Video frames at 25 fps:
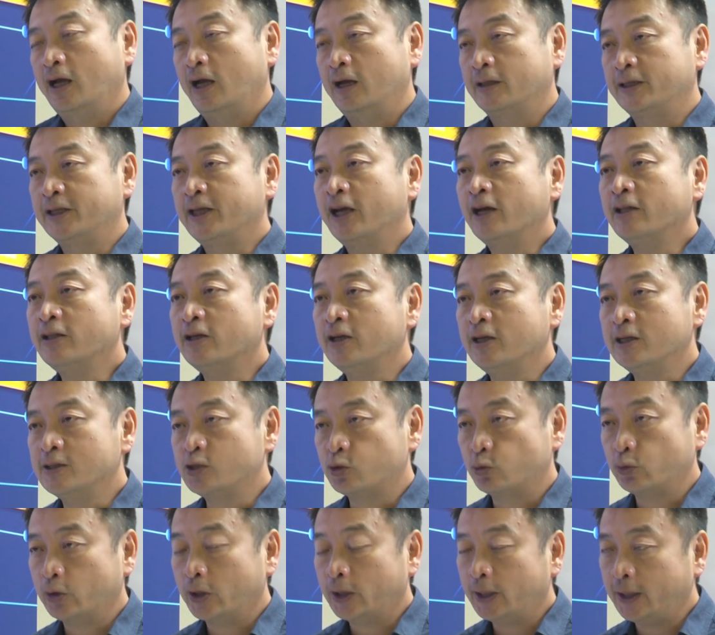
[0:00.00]
The other
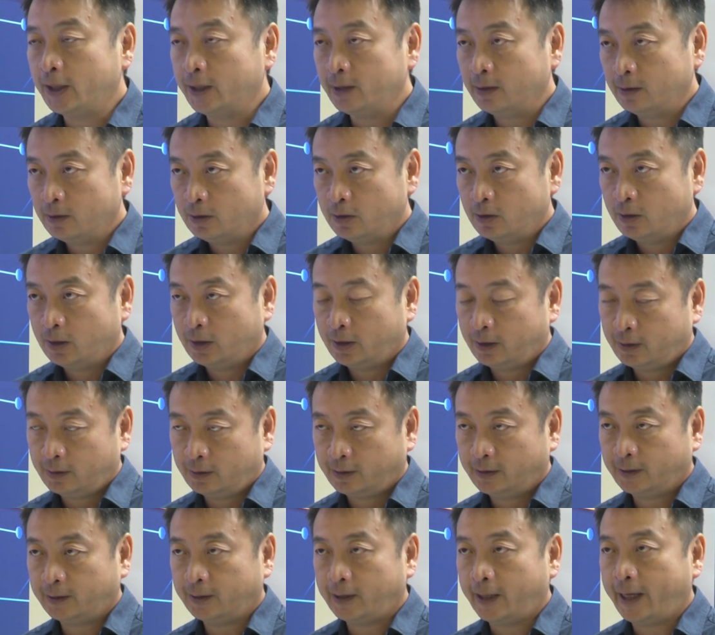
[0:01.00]
is really
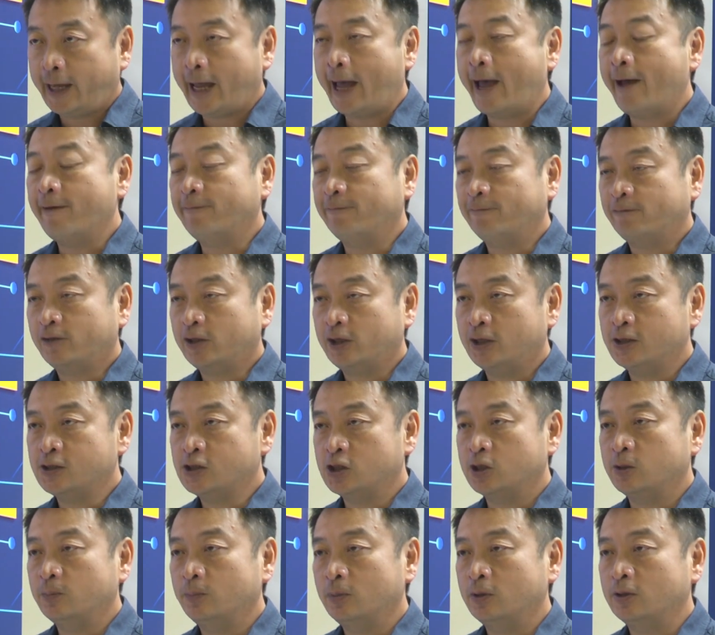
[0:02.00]
have
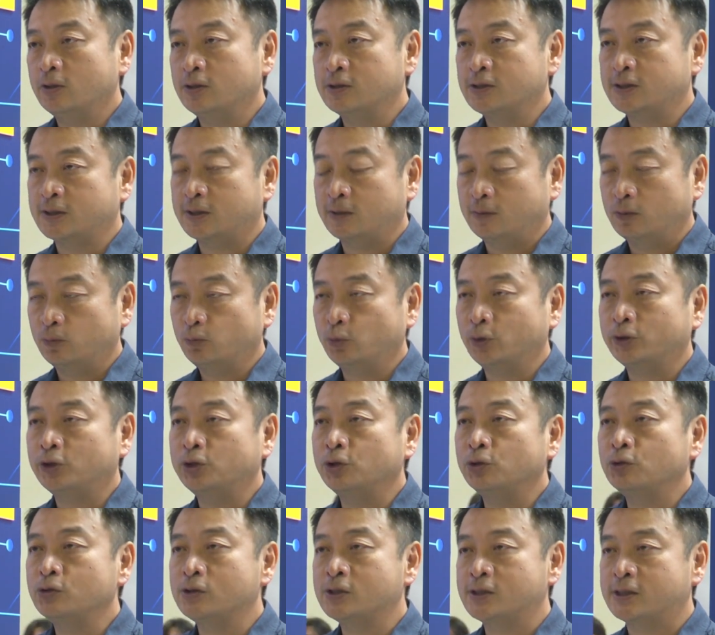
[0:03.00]
customers
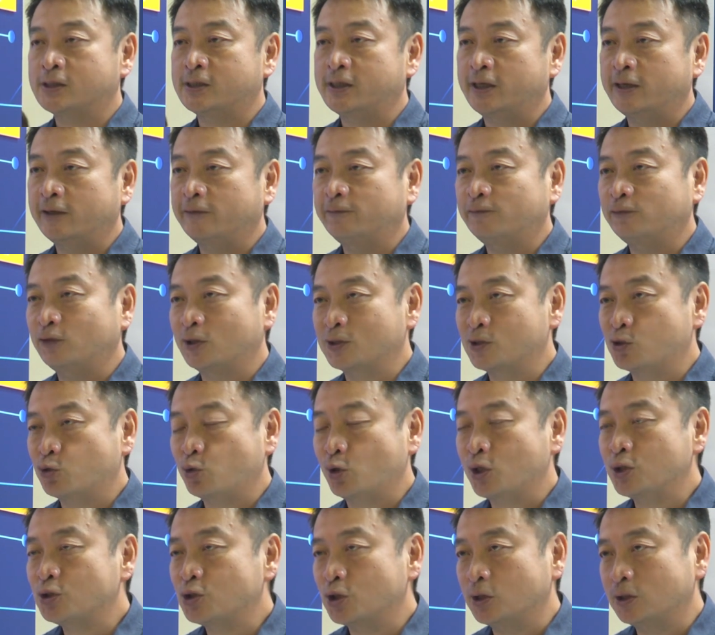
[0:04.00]
reduce their
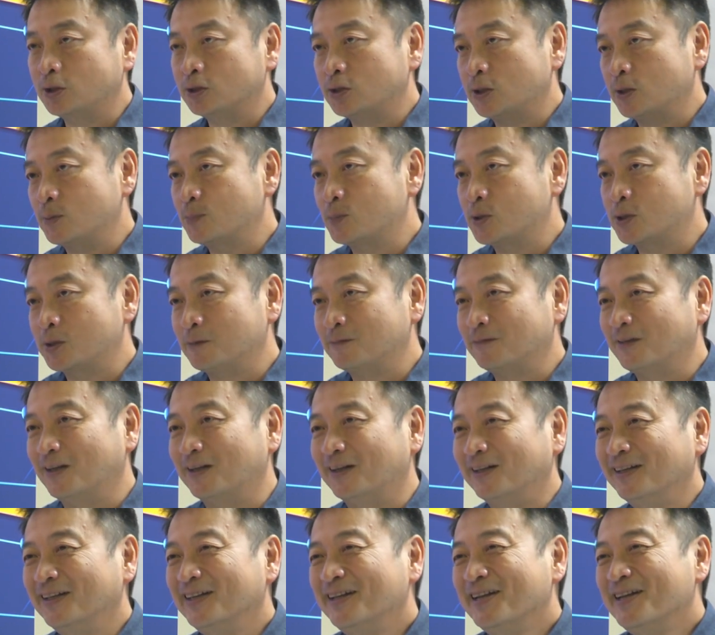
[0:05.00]
frustration in terms of
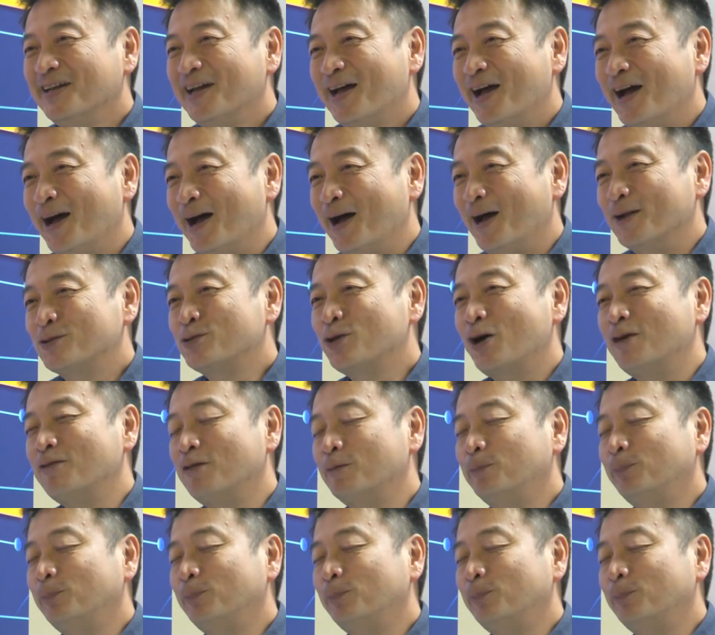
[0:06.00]
travel